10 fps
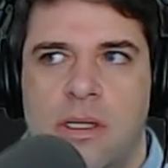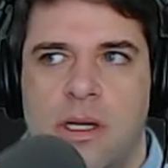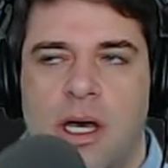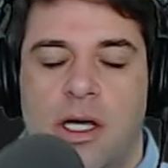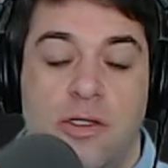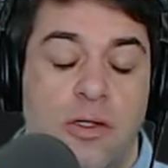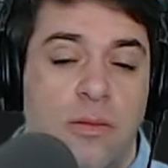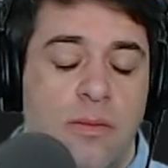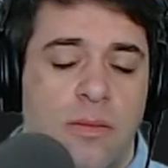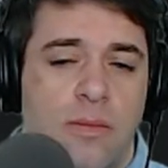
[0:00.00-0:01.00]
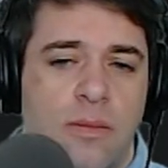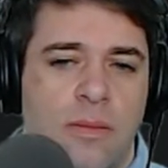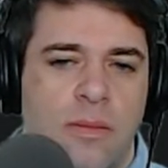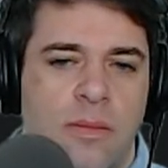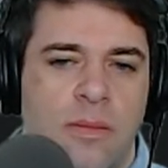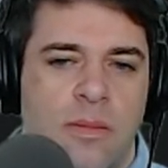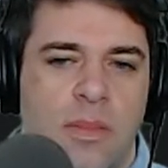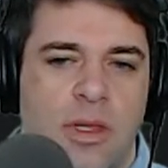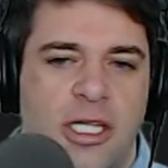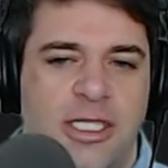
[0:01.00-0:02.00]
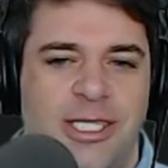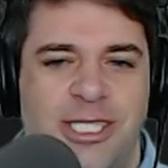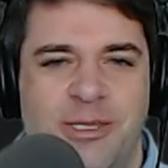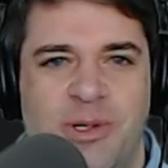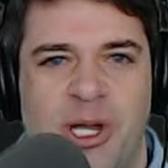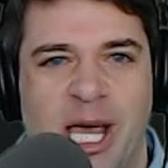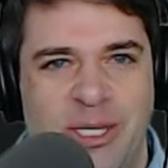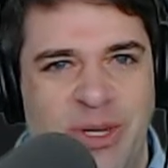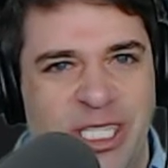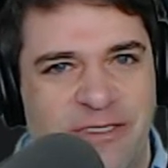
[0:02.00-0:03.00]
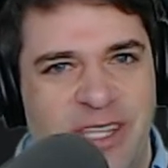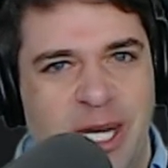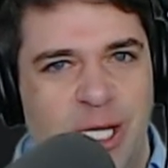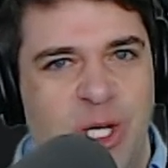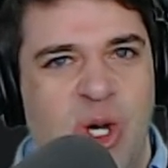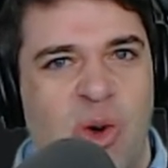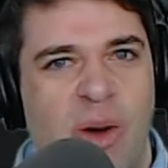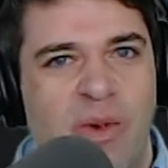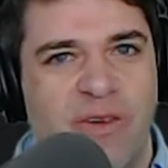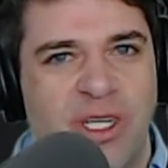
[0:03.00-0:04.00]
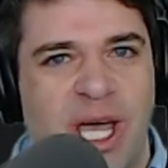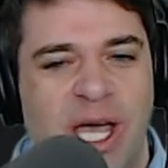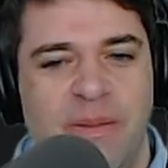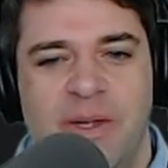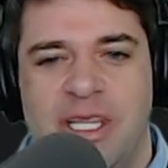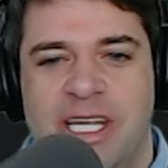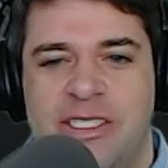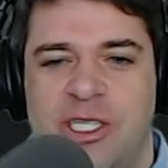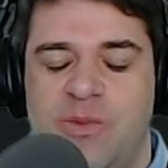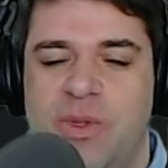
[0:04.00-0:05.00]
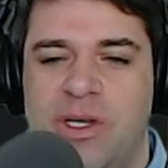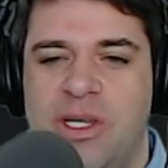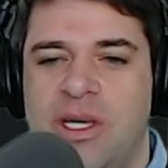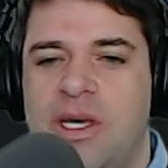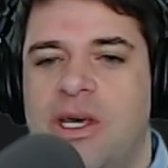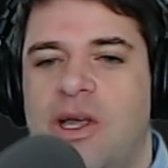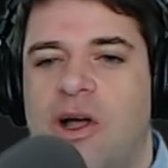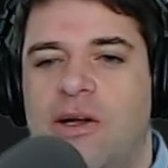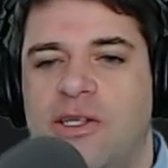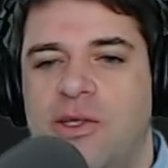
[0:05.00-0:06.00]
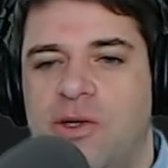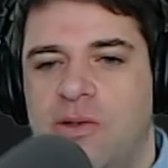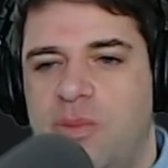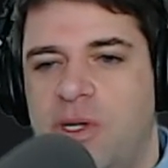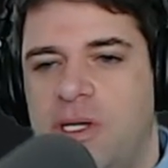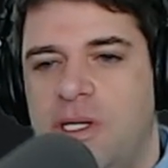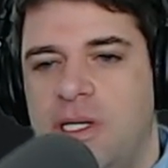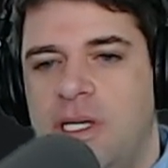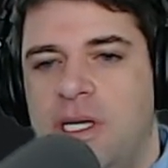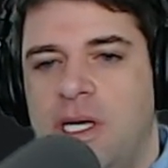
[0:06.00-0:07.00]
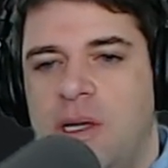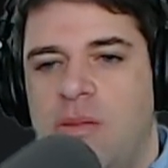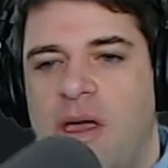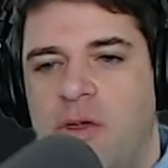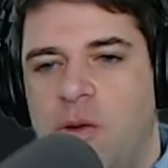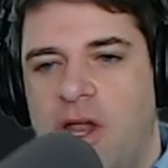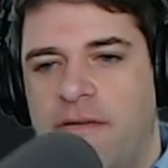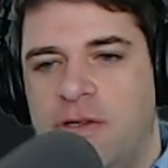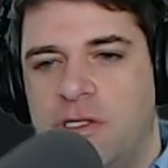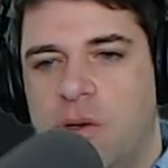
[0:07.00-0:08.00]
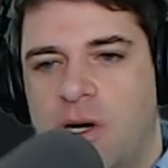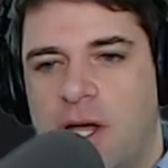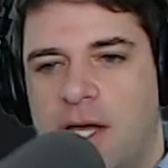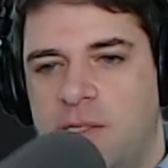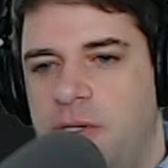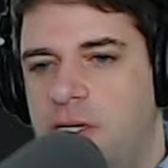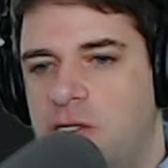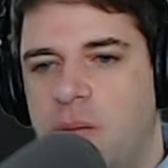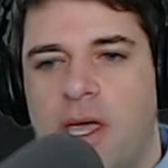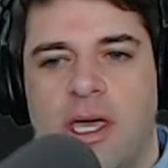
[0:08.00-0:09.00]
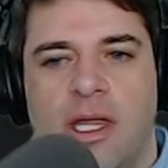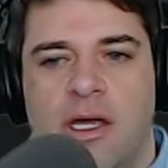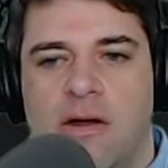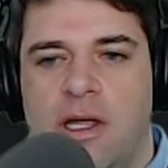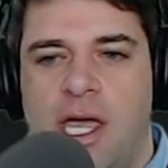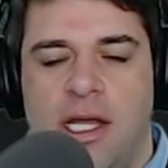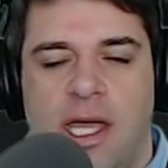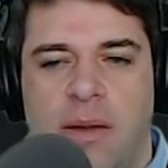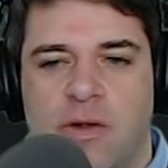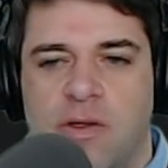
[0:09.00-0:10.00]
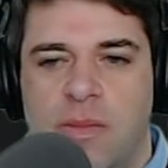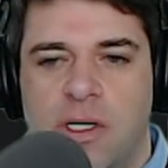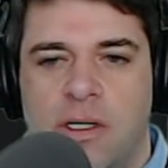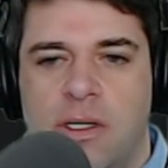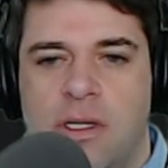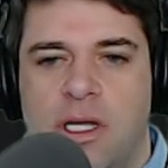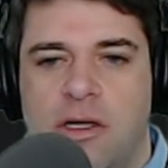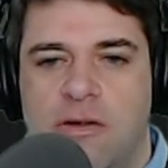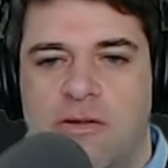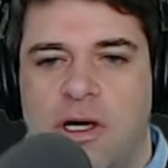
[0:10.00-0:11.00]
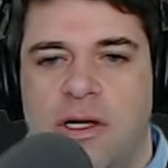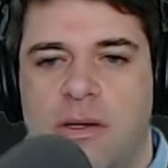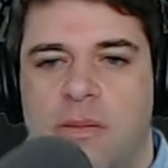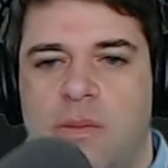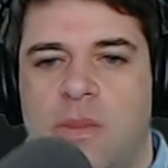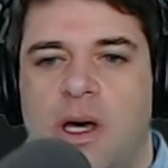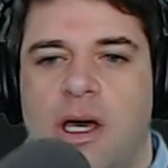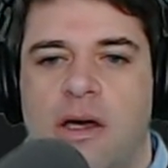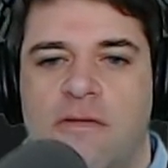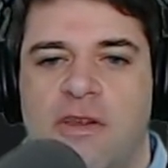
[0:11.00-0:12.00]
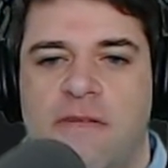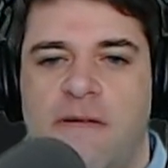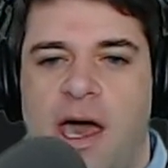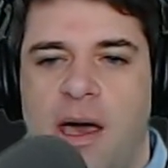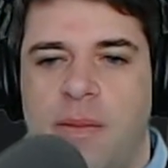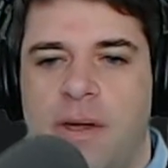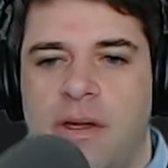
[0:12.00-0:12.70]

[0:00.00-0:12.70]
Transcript: I assume that since clock speeds have tended to go up over time, that's just been hard to do, but maybe you want to have a slower clock speed because you're making like an arcade game or something, like you're trying to refab